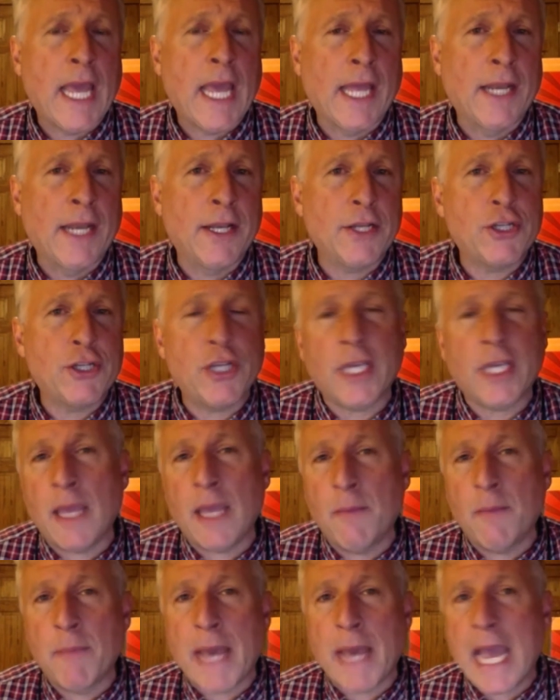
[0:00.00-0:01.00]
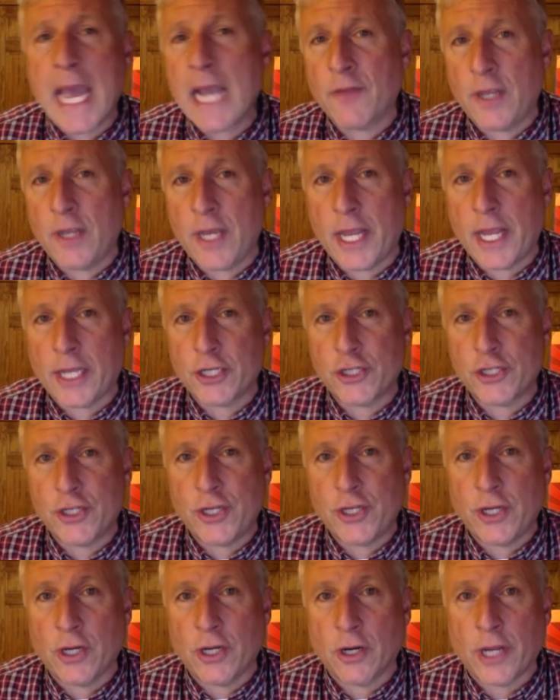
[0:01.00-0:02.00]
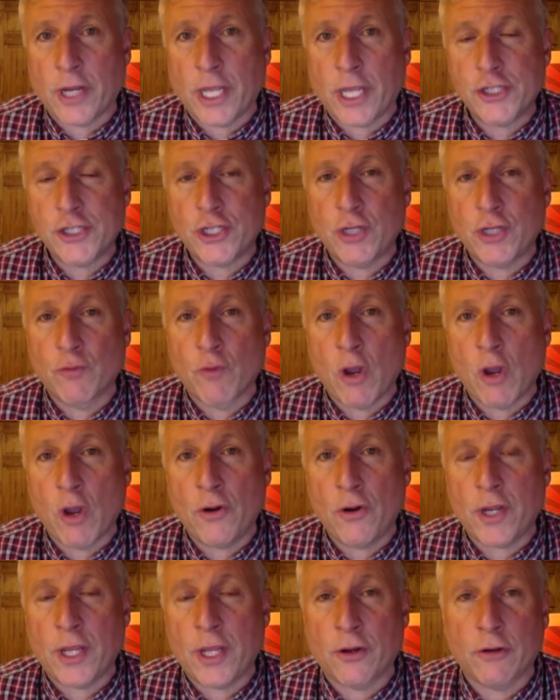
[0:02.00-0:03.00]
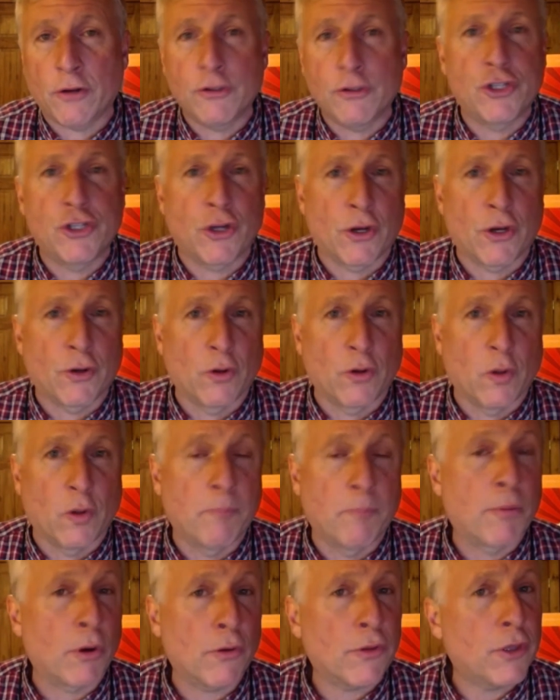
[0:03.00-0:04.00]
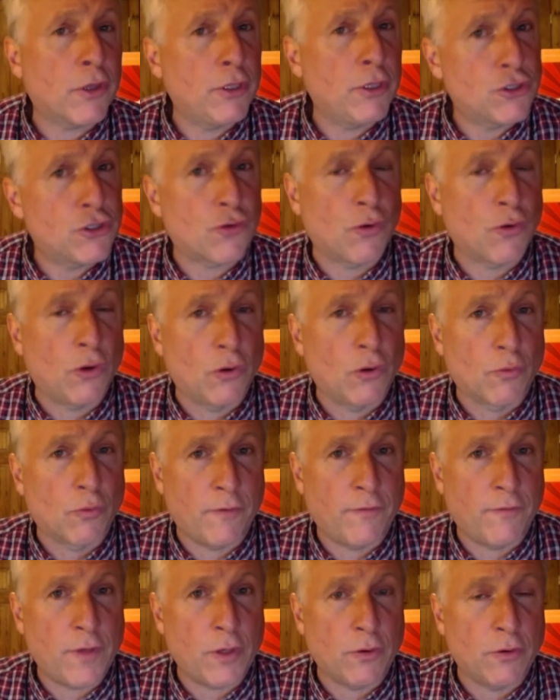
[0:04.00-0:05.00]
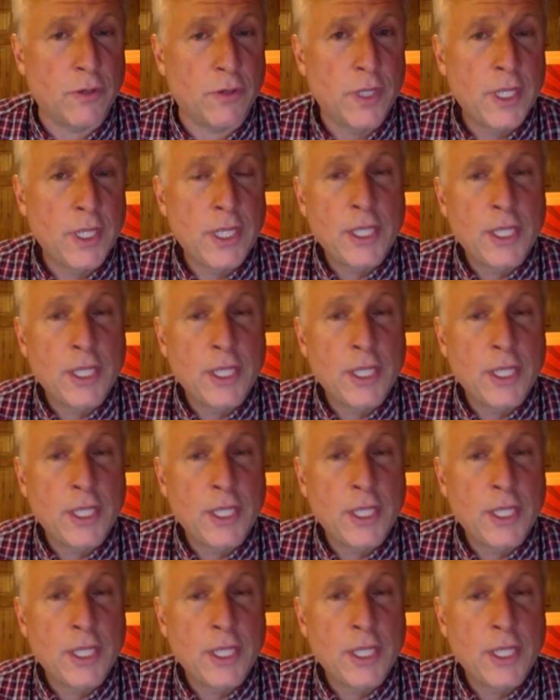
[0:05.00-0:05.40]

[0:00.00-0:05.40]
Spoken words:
And she came back the next year and she wrote in her journal, Birth Control Review,